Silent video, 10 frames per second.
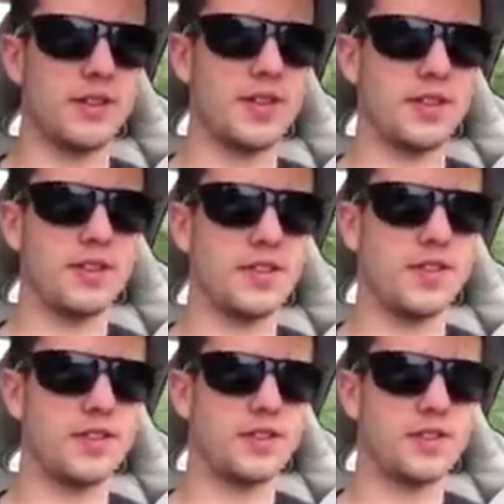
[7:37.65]
I think, are the
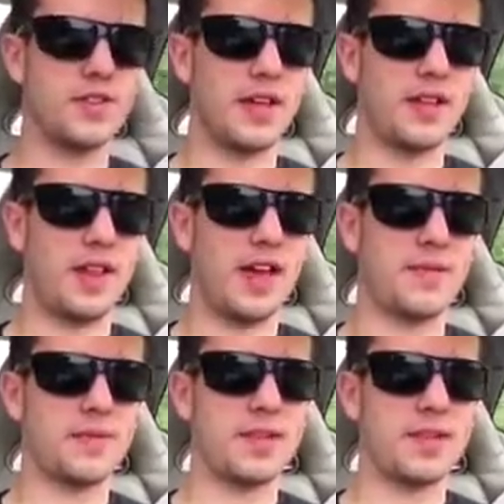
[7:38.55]
other two that left.